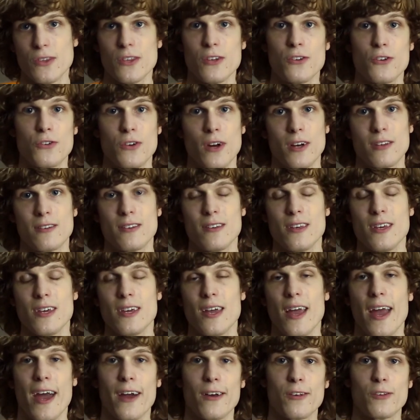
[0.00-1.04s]
the
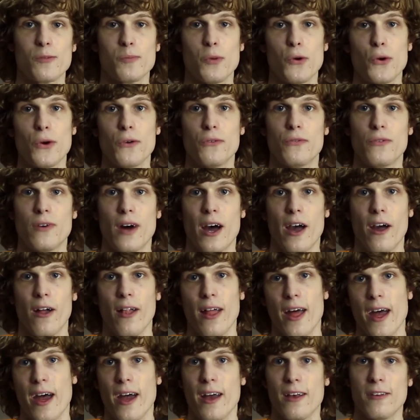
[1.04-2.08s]
trusty export file
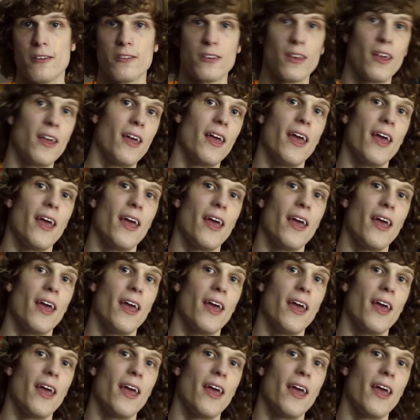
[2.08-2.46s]
as